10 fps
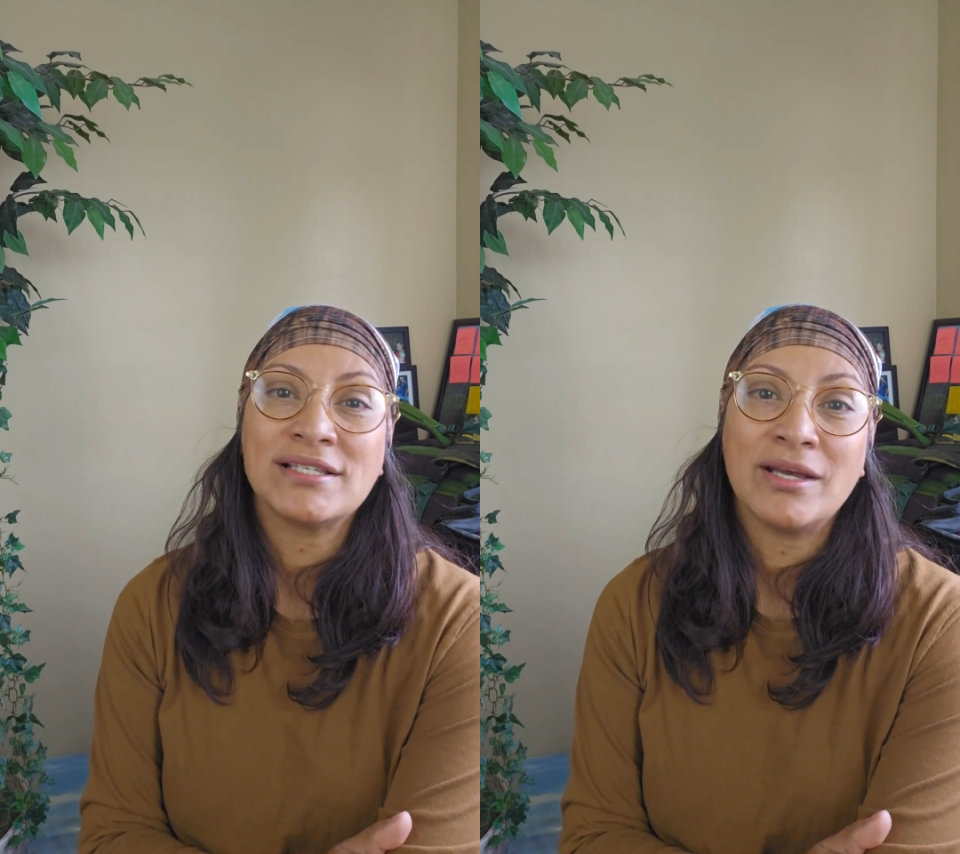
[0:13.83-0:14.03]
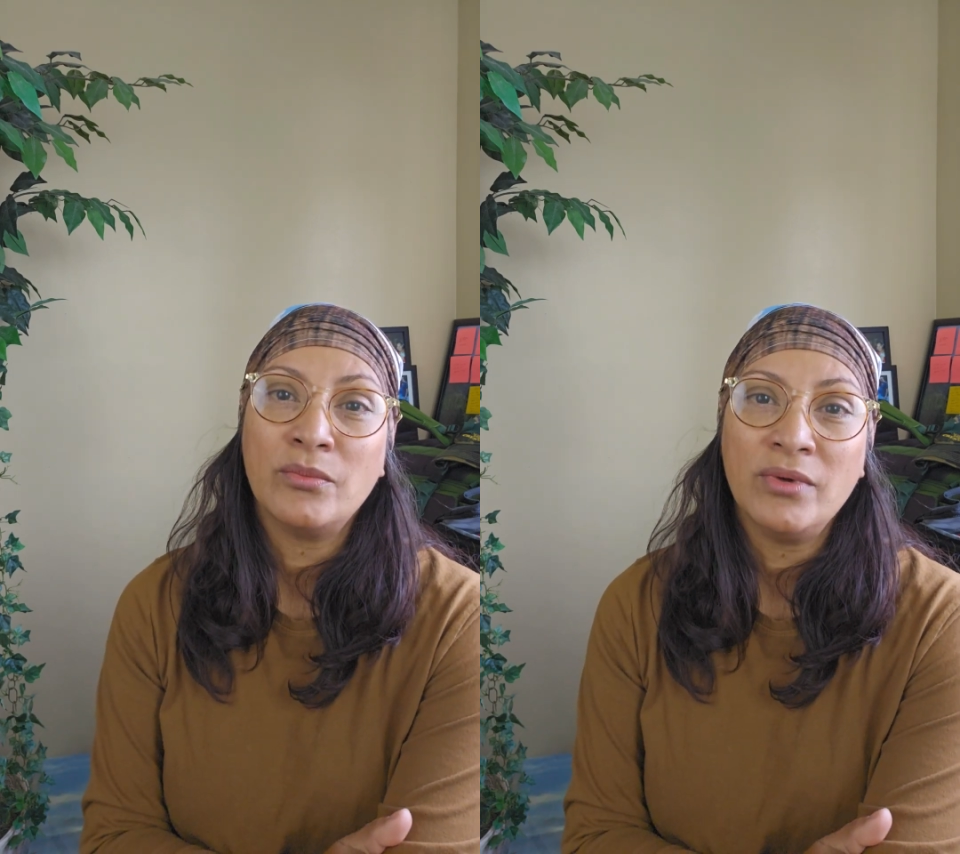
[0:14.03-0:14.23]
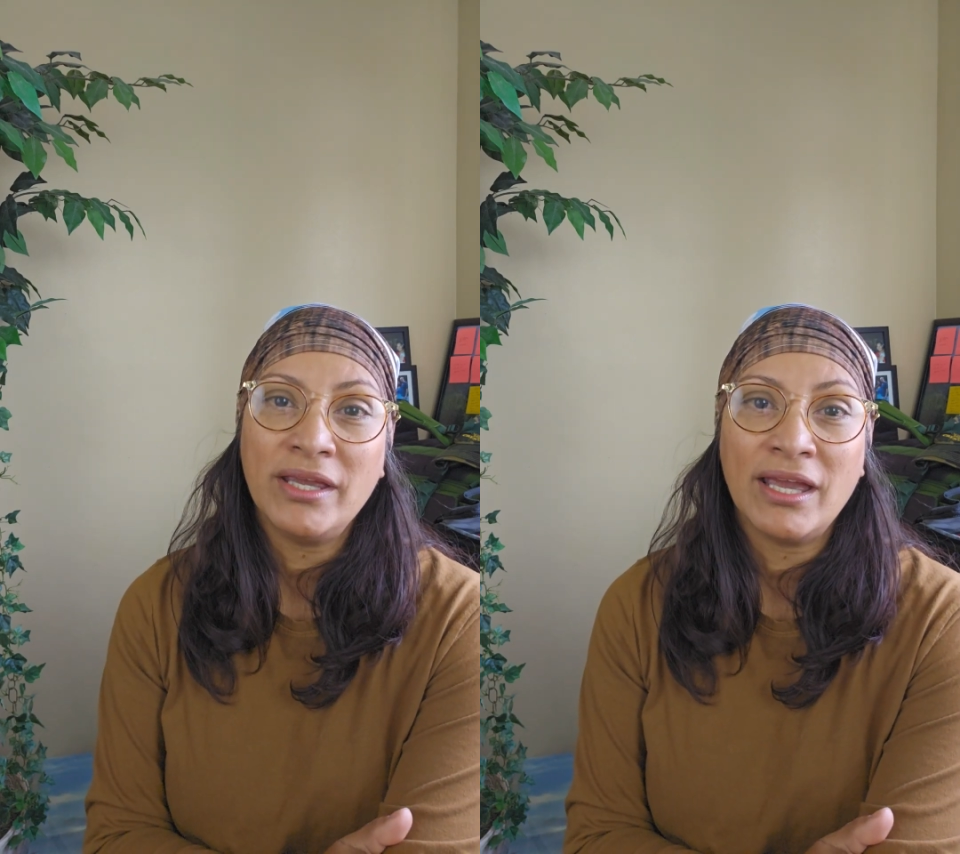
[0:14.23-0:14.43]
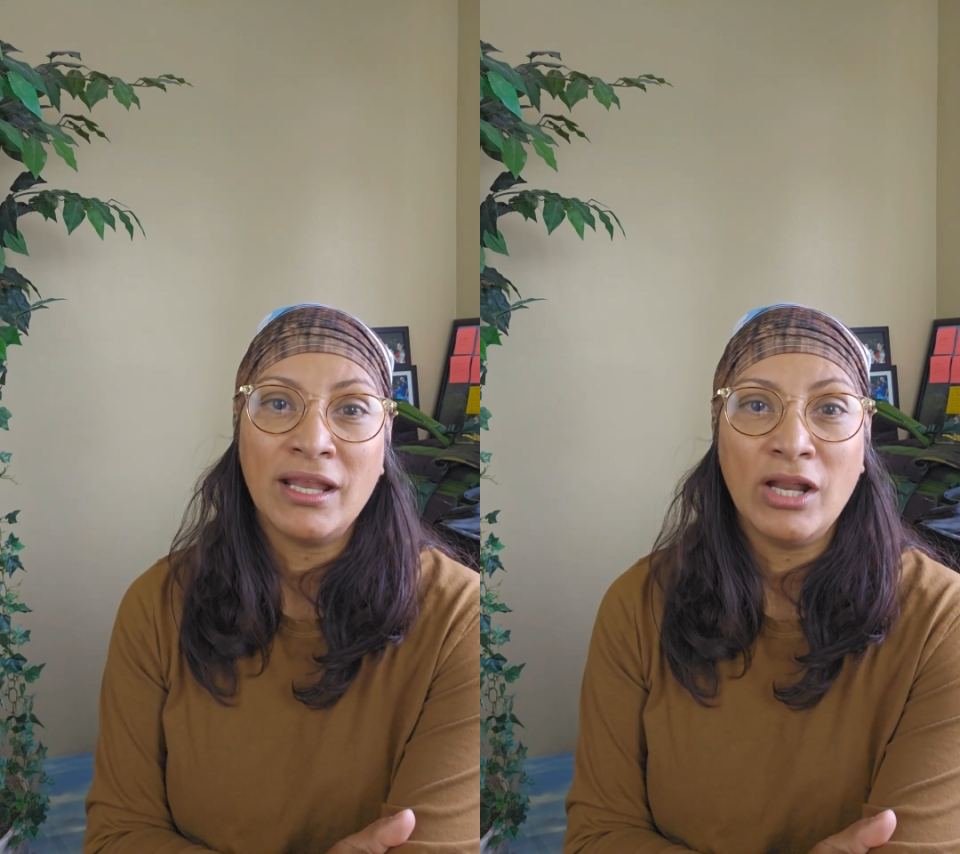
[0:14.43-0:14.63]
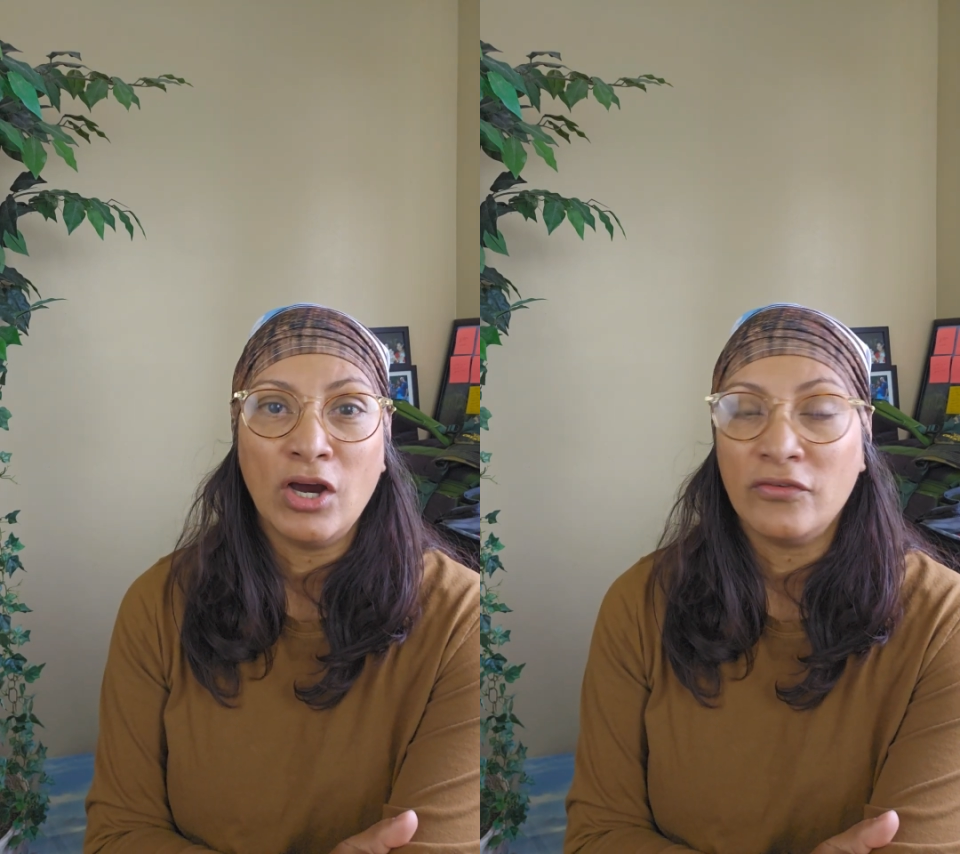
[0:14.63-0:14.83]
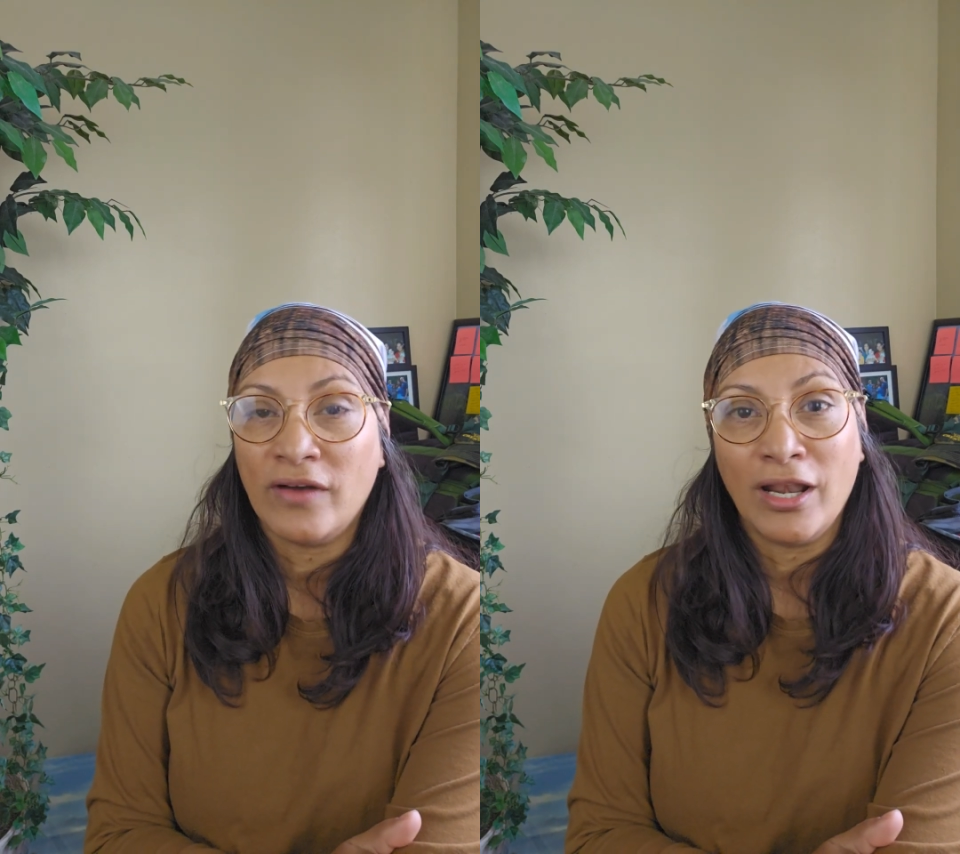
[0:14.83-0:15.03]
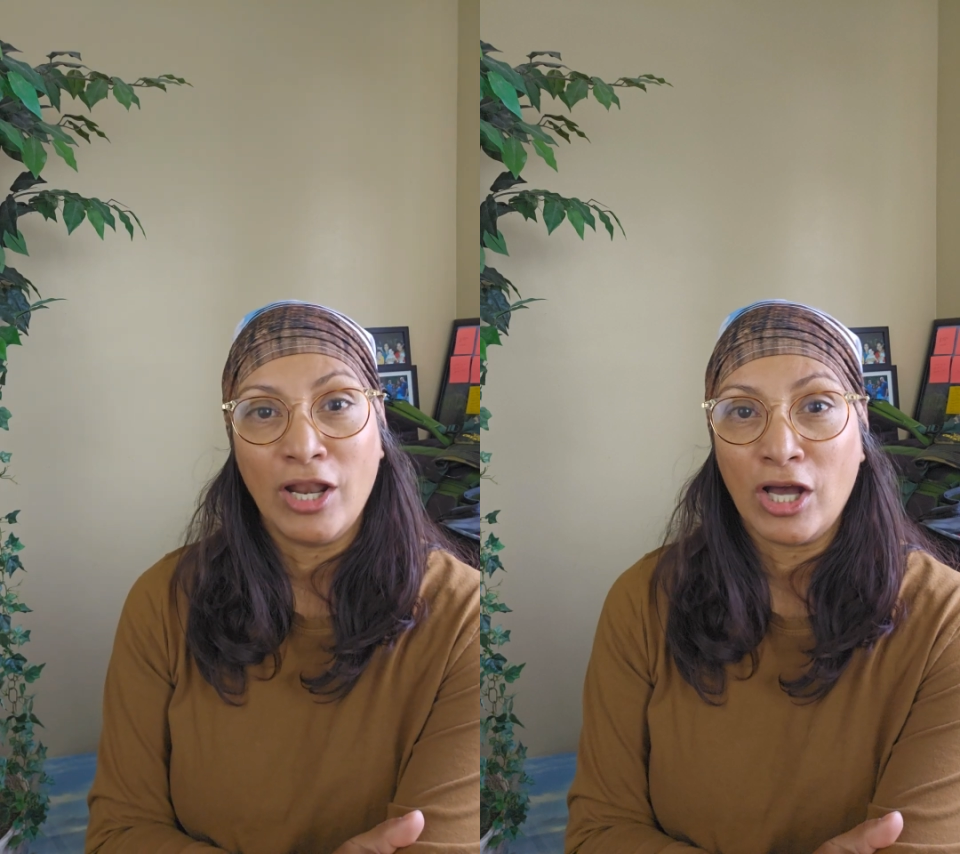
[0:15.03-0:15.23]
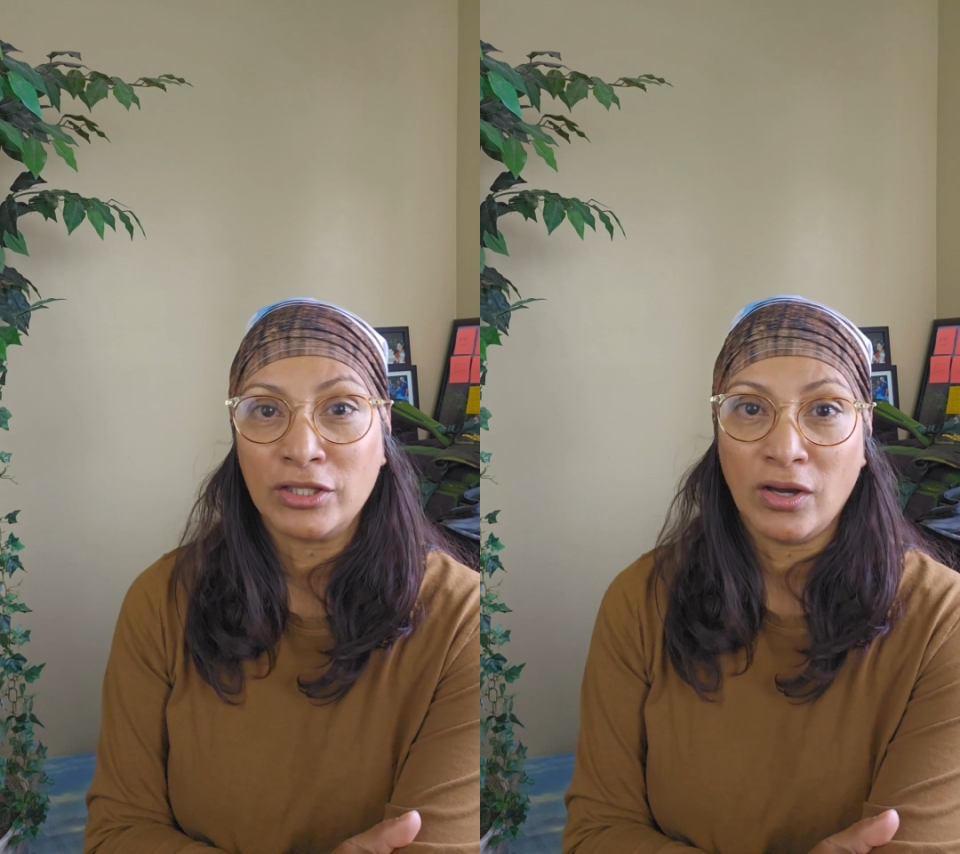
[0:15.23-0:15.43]
was a weekend of a
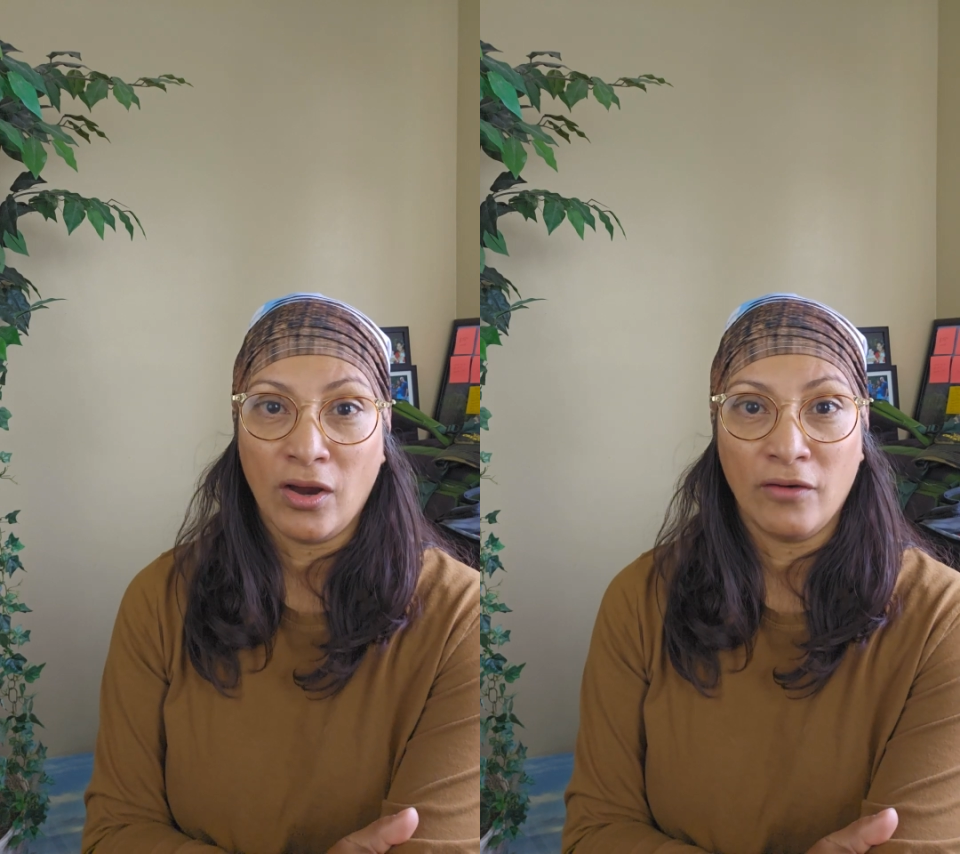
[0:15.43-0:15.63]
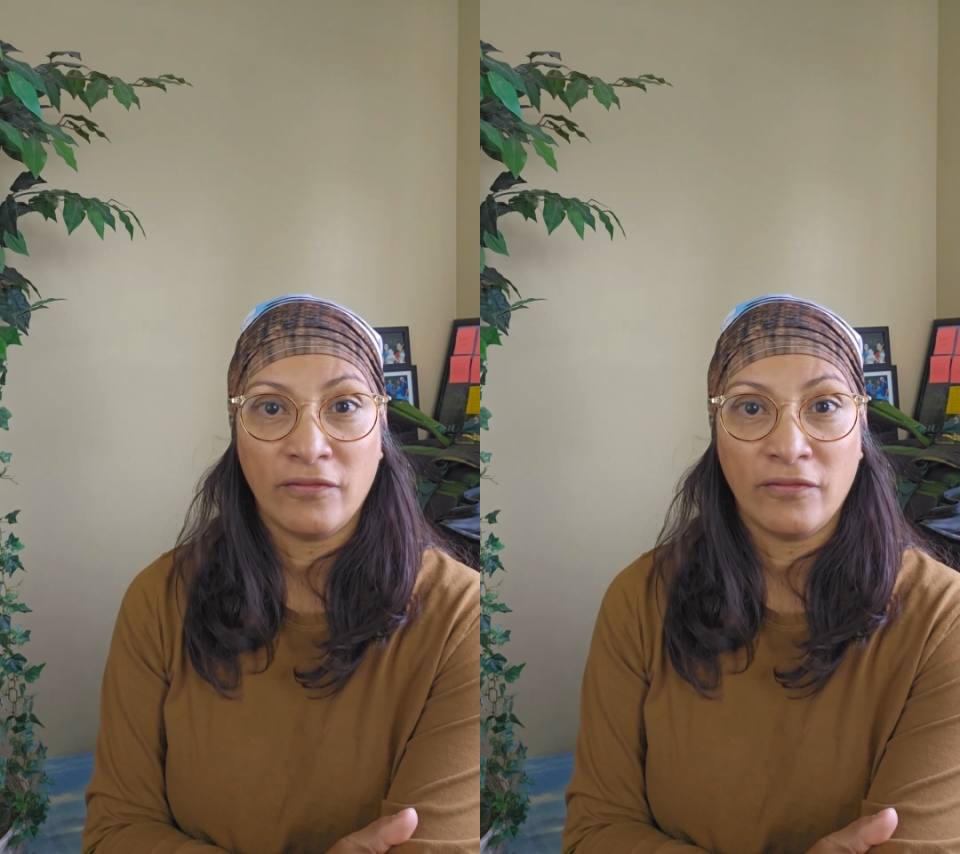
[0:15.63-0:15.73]
lot